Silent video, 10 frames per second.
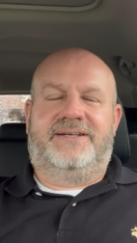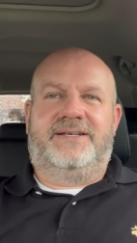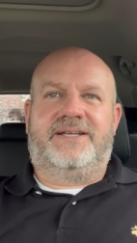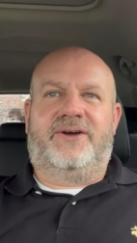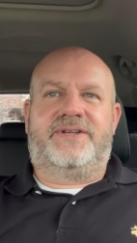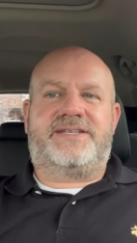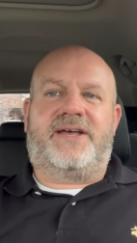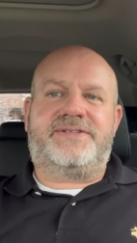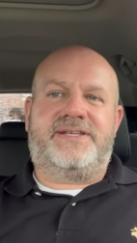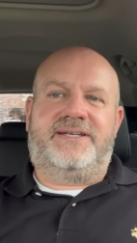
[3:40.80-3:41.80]
You know, in
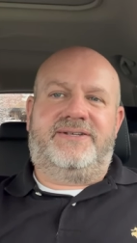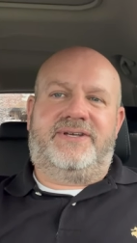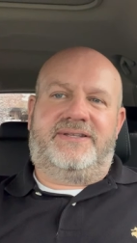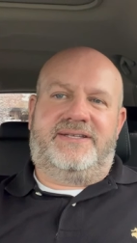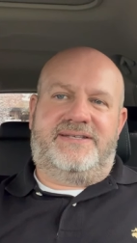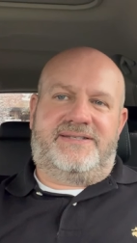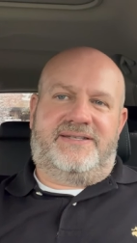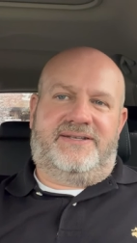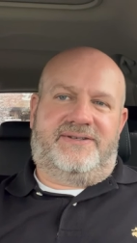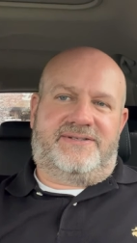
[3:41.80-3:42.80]
South City, you get these
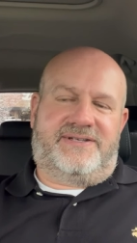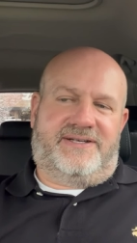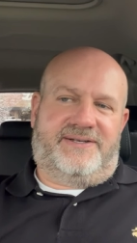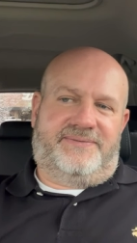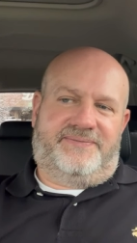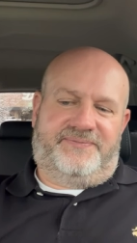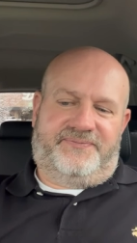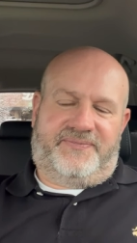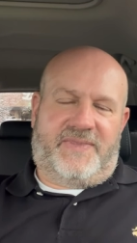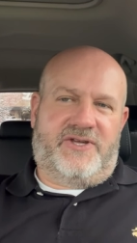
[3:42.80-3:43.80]
those uh,
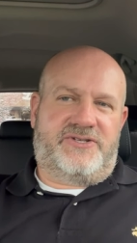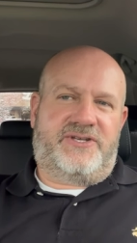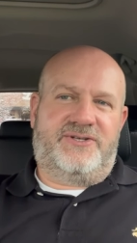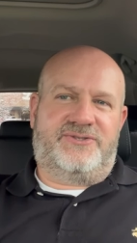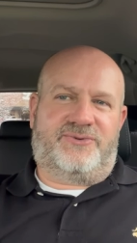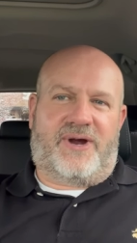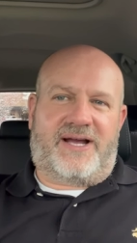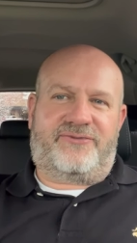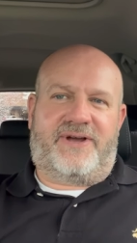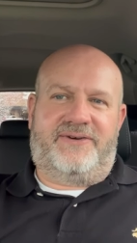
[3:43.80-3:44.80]
those huge
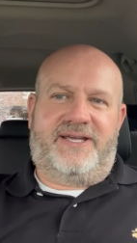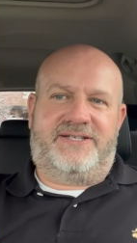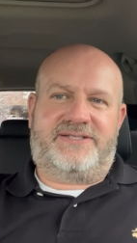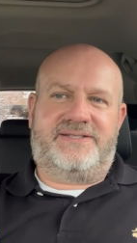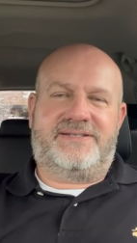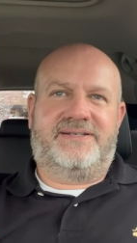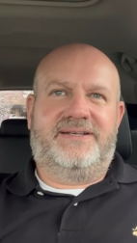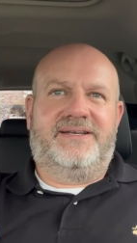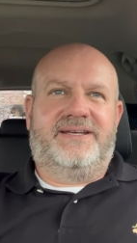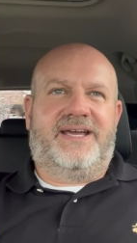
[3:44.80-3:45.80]
rock foundations,
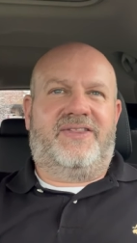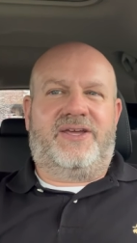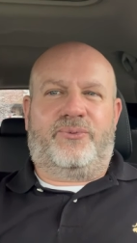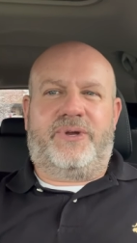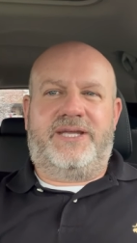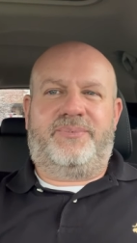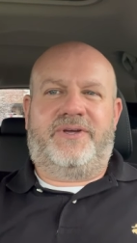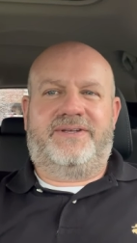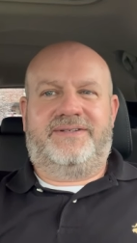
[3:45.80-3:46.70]
and they weep.